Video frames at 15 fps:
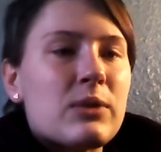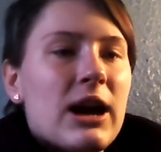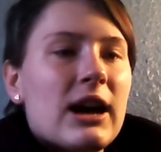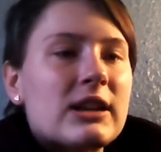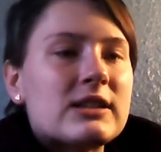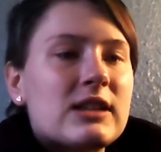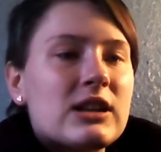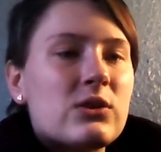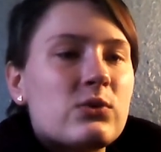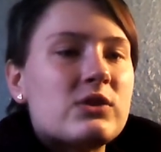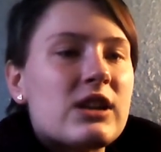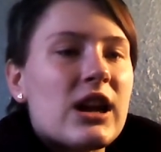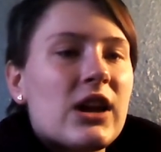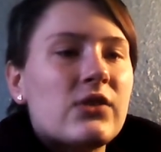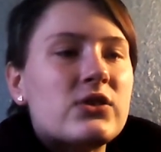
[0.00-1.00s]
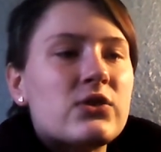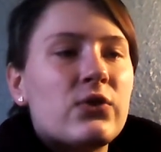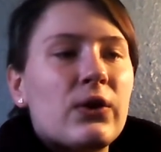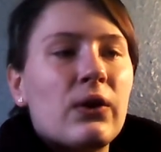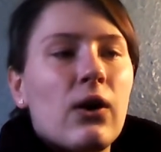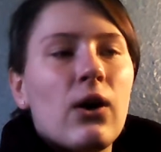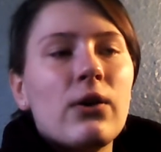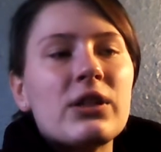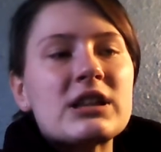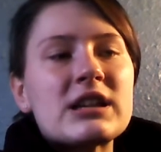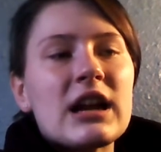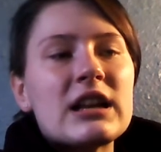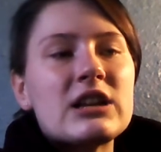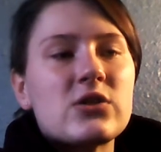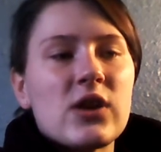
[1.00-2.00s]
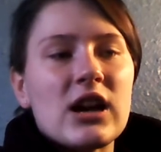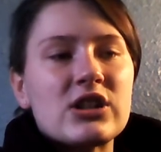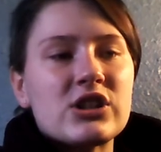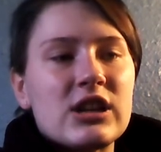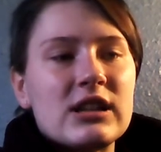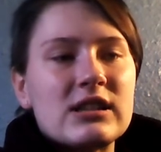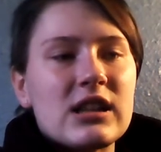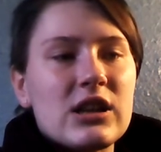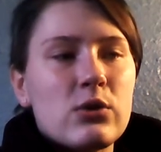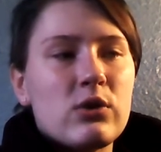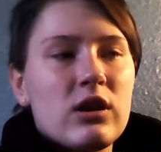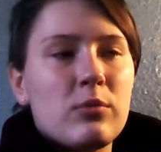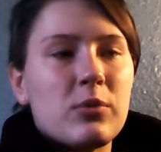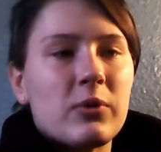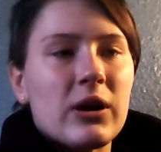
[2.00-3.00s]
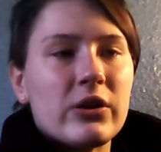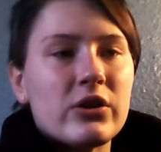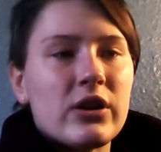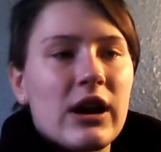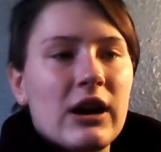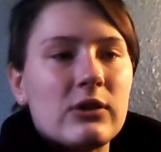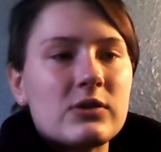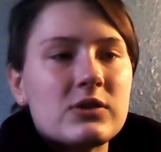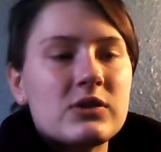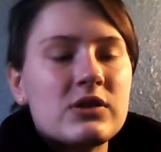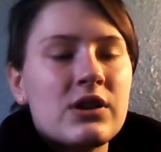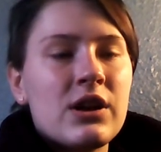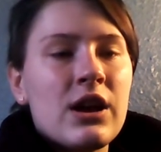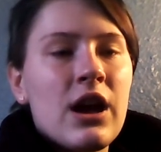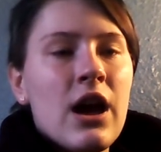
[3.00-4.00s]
bags that you save to fill all the tiny trash cans that you keep around your house.